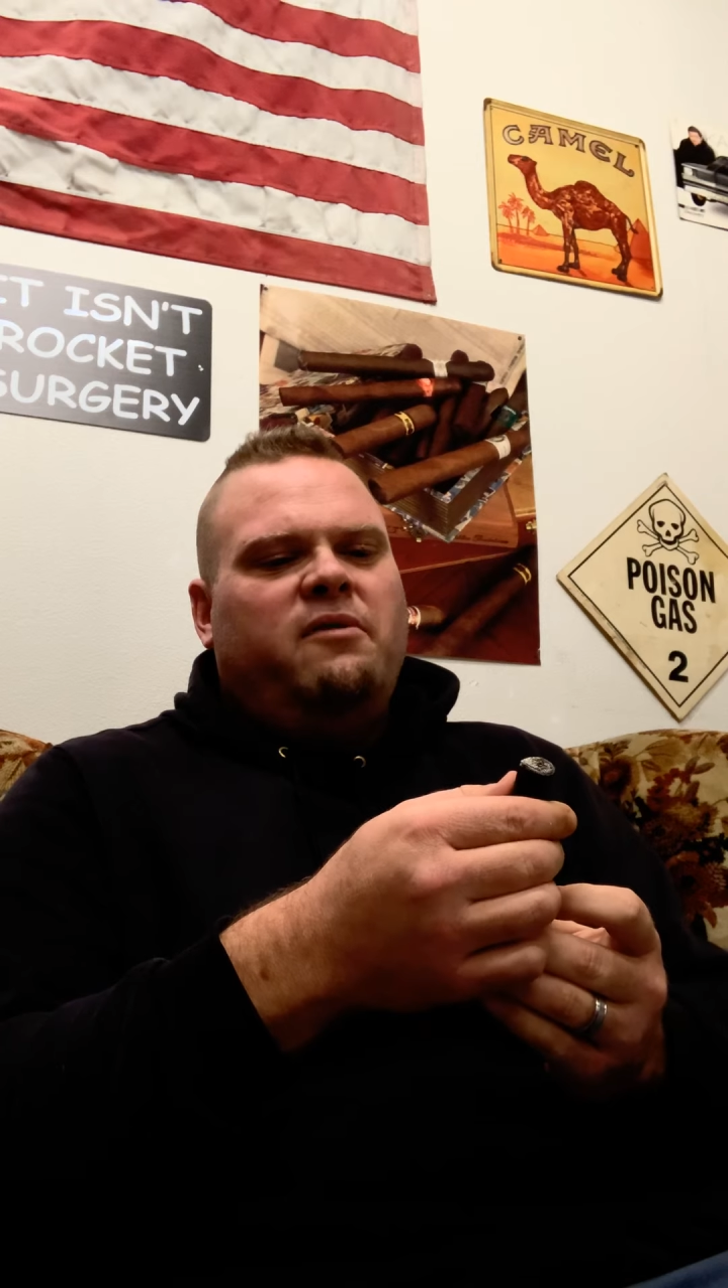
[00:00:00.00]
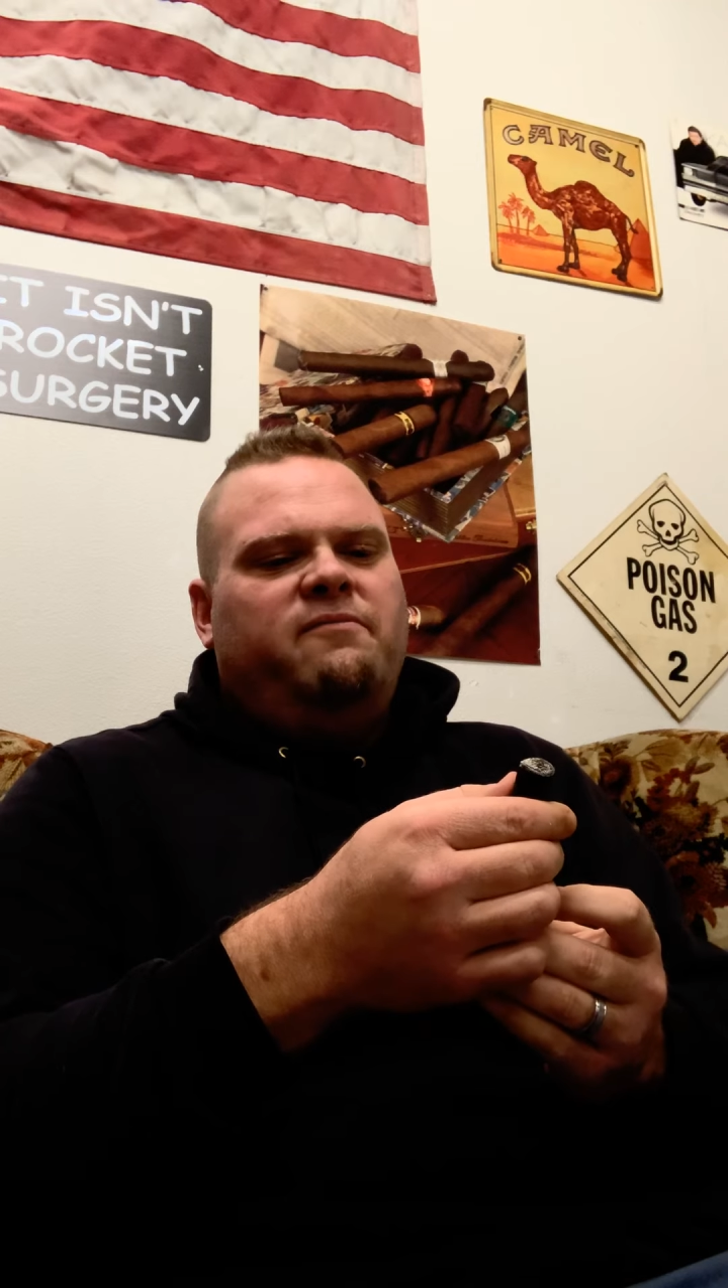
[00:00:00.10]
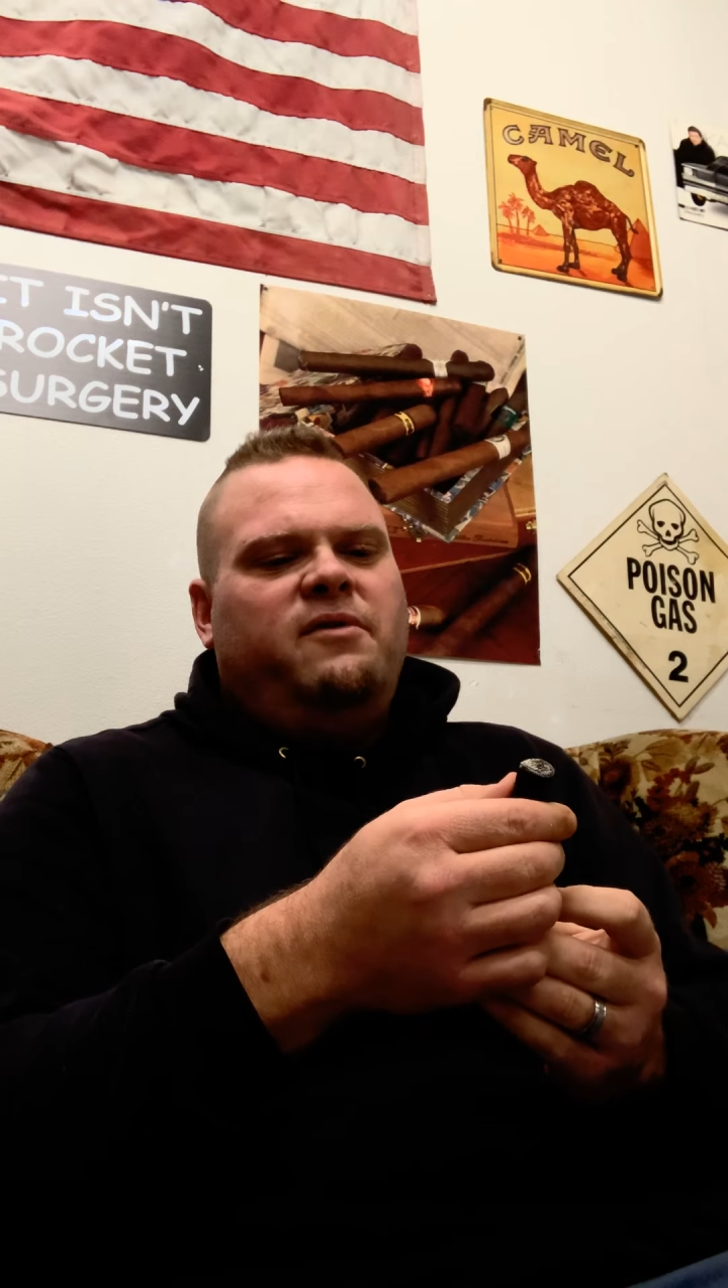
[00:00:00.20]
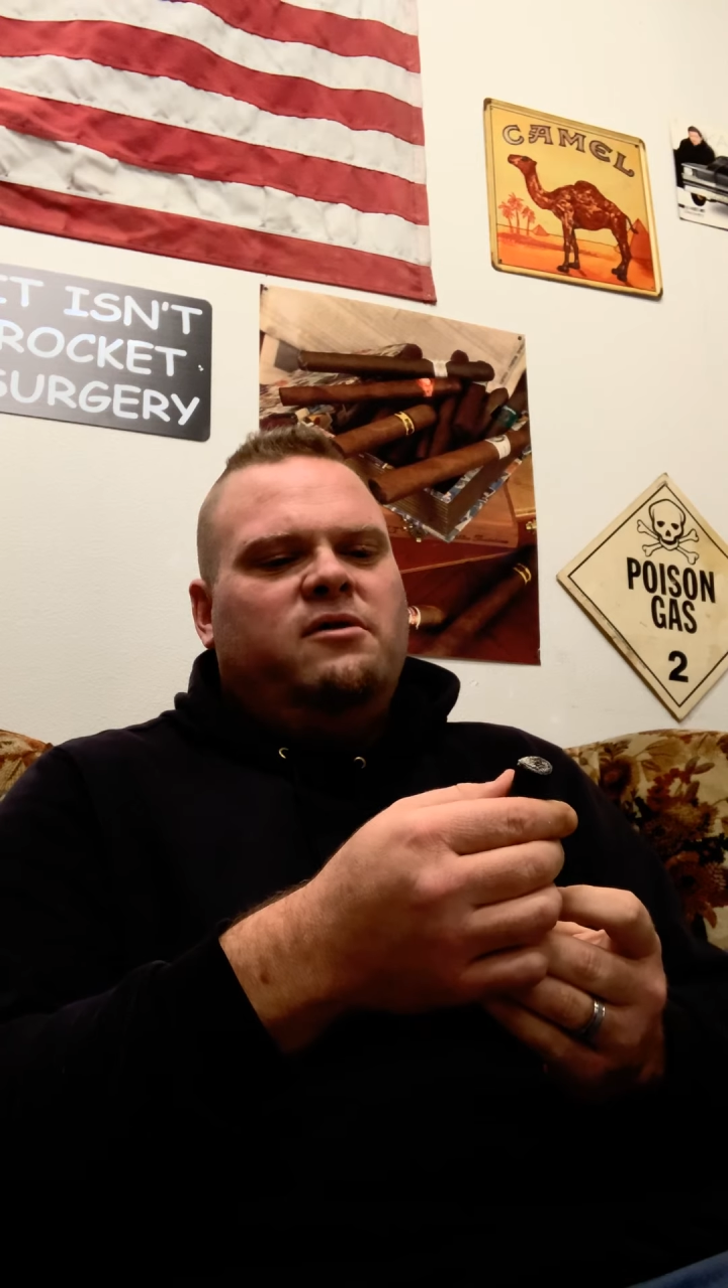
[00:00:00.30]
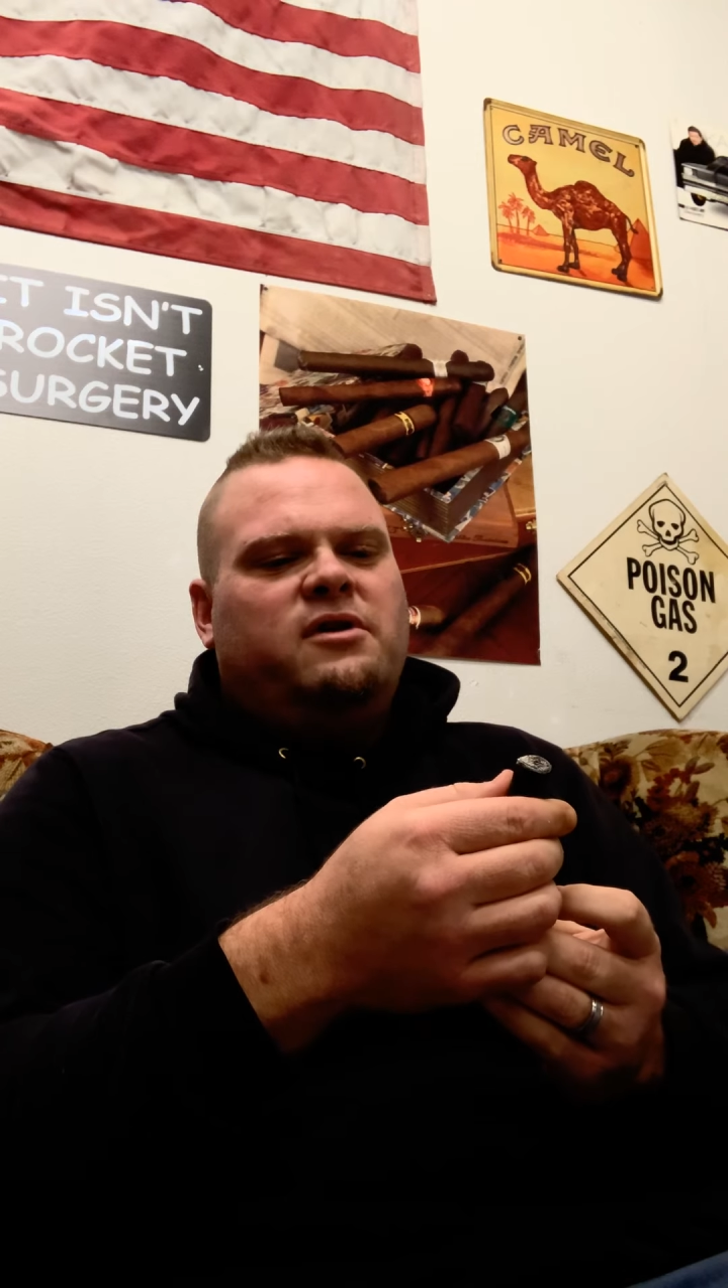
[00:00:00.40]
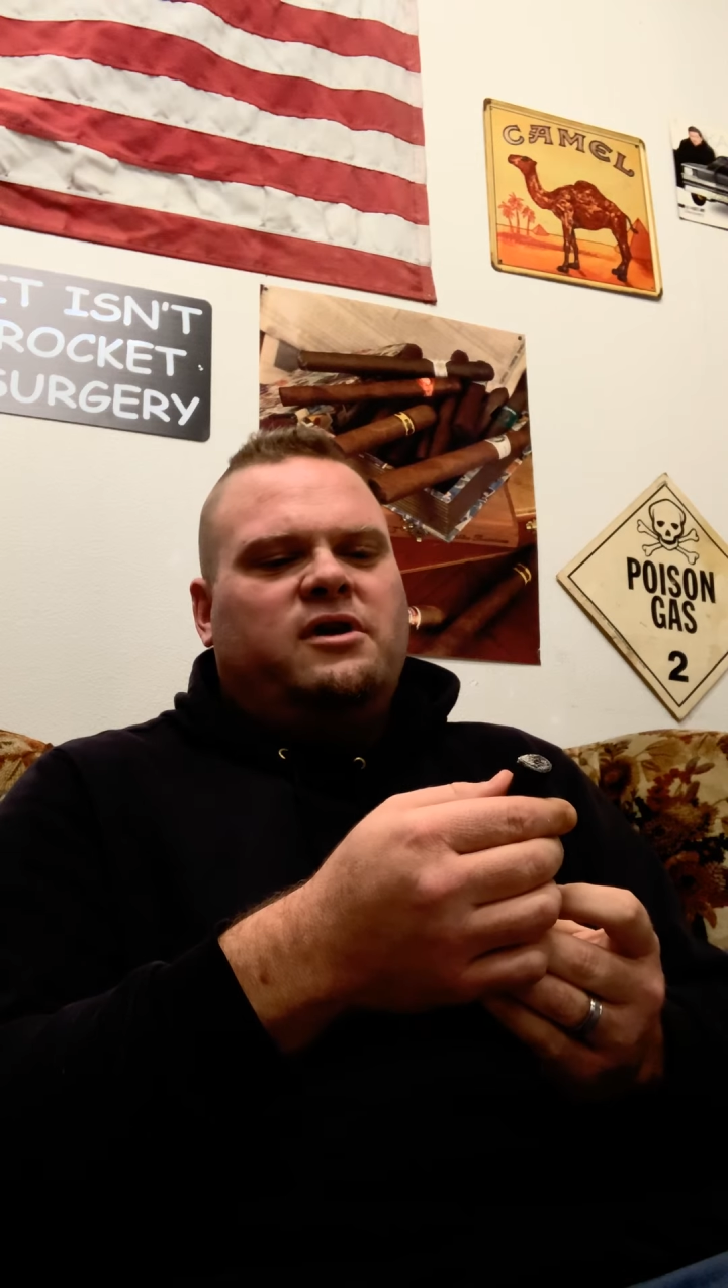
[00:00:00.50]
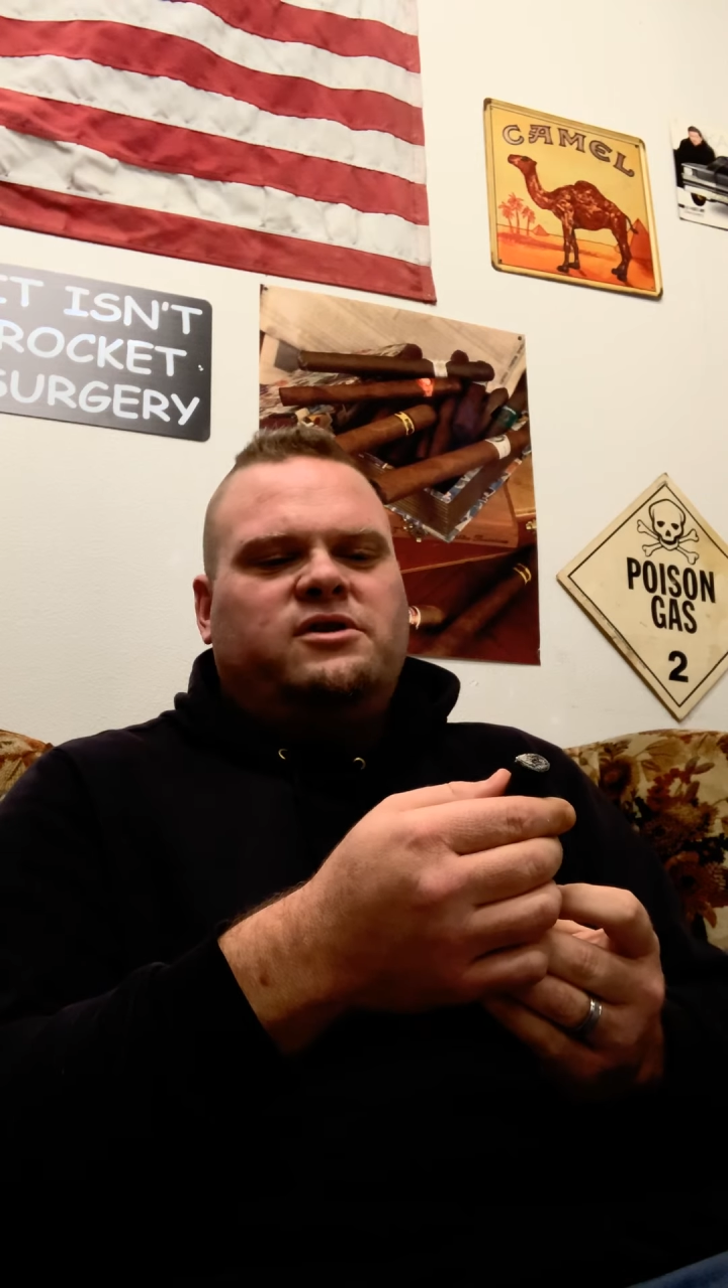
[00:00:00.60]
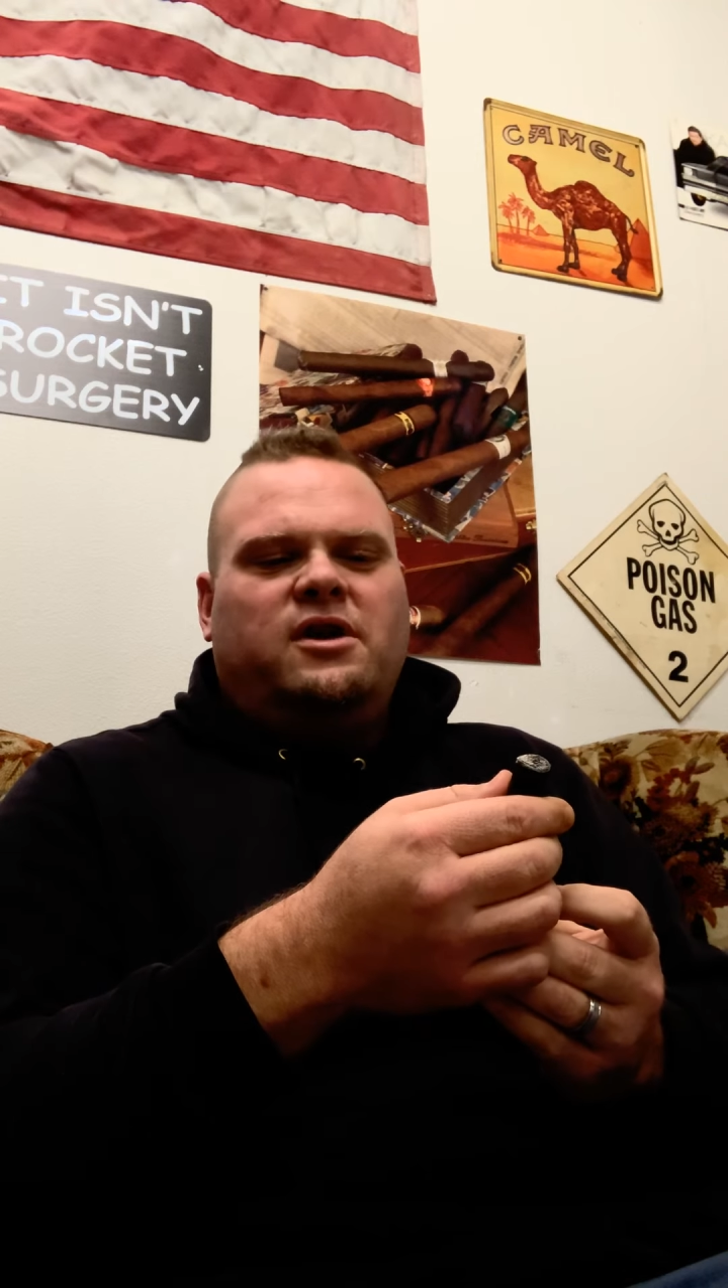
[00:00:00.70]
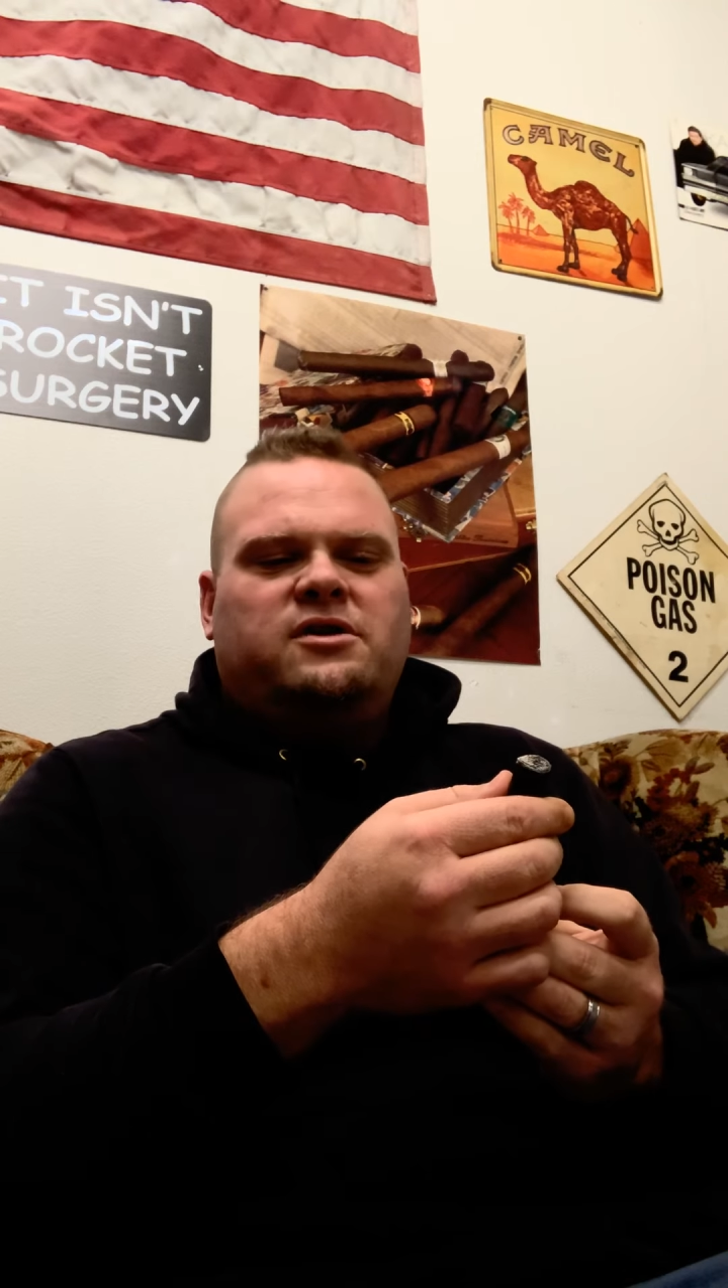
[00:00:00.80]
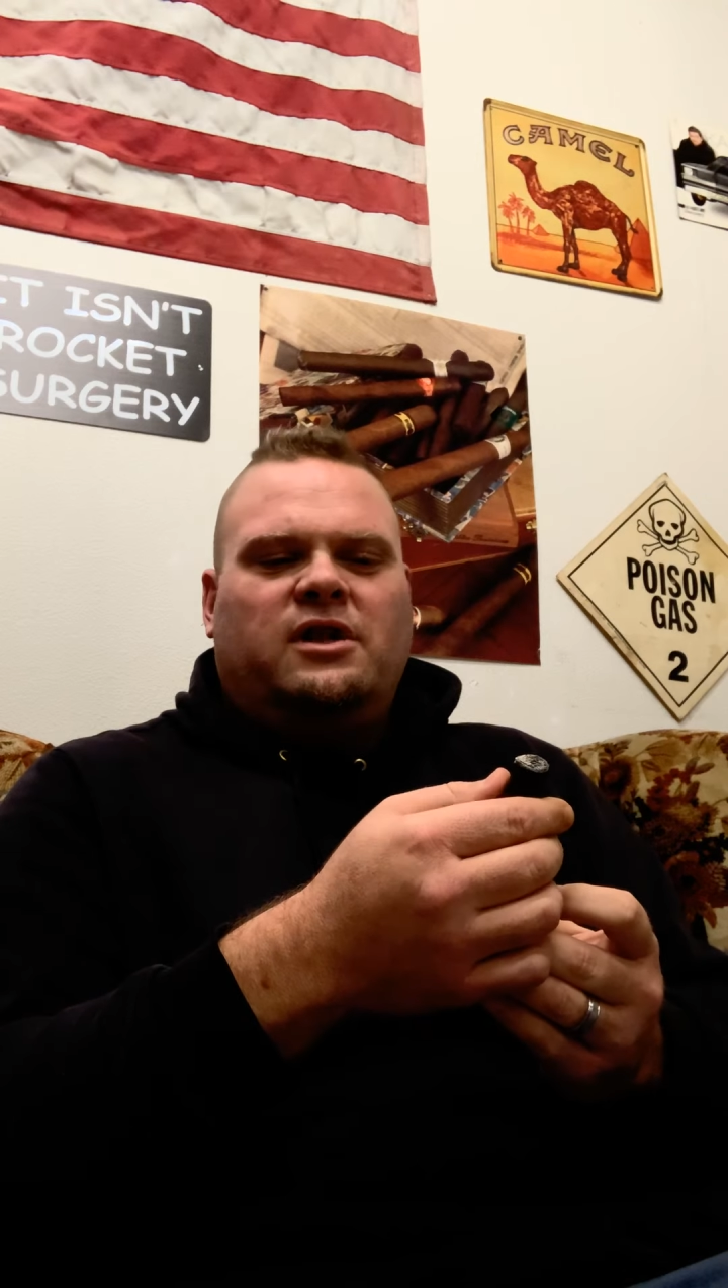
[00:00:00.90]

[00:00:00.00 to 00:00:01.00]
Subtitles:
feels like it's just a